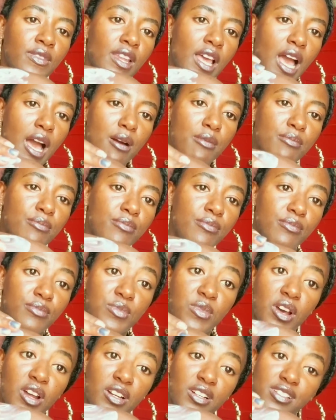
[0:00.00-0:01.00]
I'm
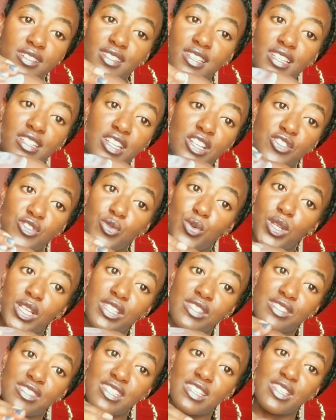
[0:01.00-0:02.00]
dark skin, as you
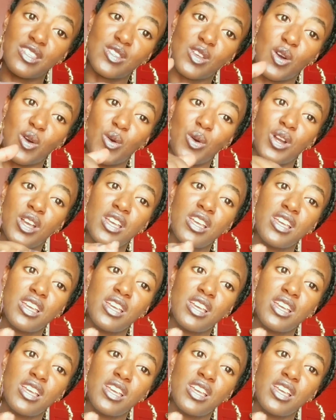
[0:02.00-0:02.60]
can see, so